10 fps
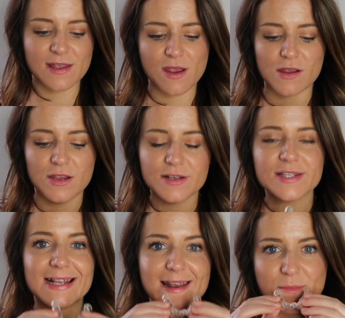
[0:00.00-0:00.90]
So you
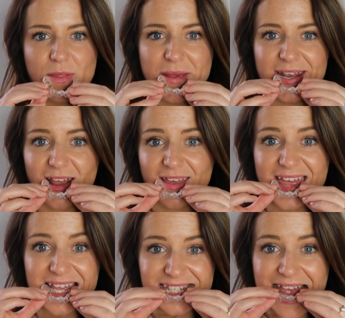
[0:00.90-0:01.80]
just clip them in like
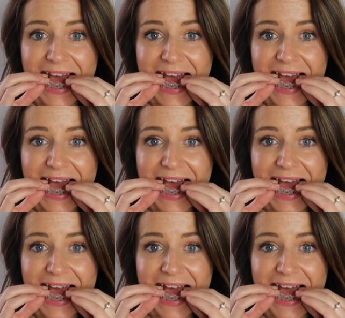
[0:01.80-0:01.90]
this.